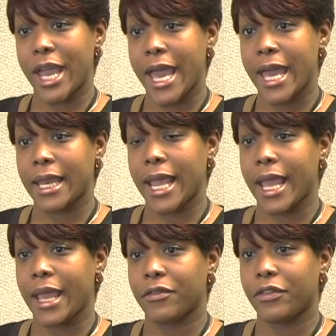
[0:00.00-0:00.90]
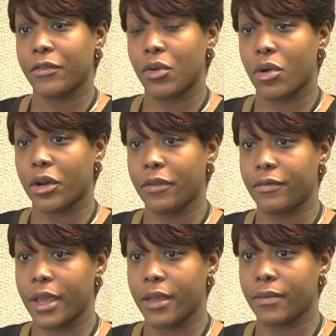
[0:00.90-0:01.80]
had a fifth quarter
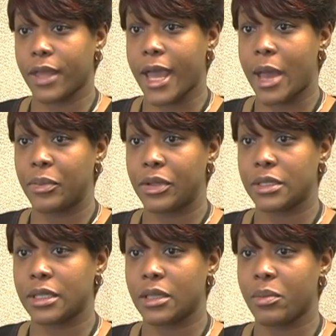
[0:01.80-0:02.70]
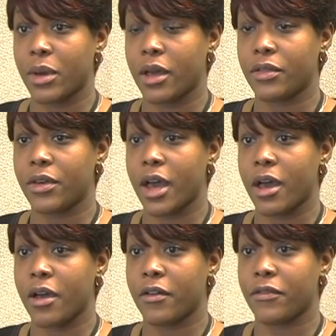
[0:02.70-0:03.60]
event that happens in the month
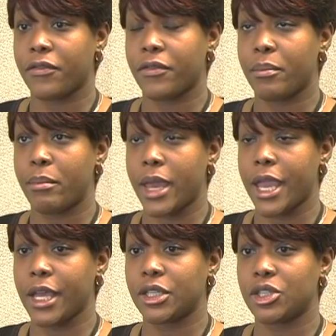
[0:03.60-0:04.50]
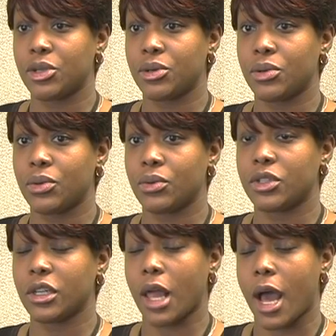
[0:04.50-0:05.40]
of May to
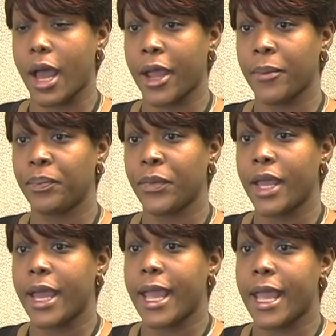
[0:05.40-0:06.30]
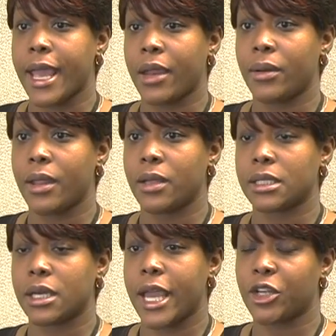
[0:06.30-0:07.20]
July. And it's
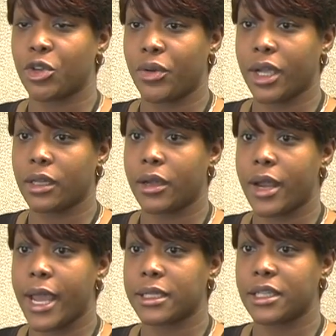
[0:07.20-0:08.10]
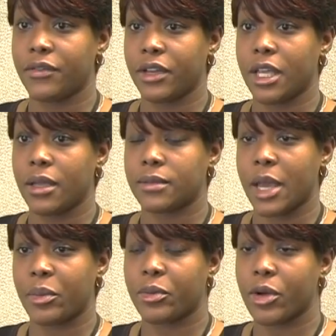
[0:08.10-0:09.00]
an extracurricular activity
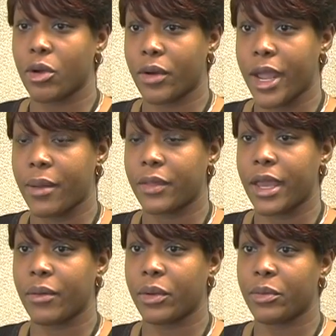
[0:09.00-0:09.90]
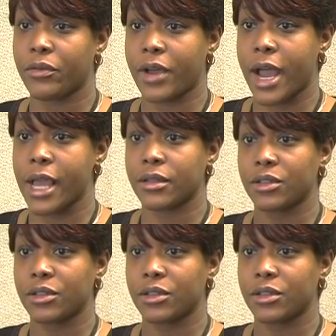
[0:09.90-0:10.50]
type of program that we provide the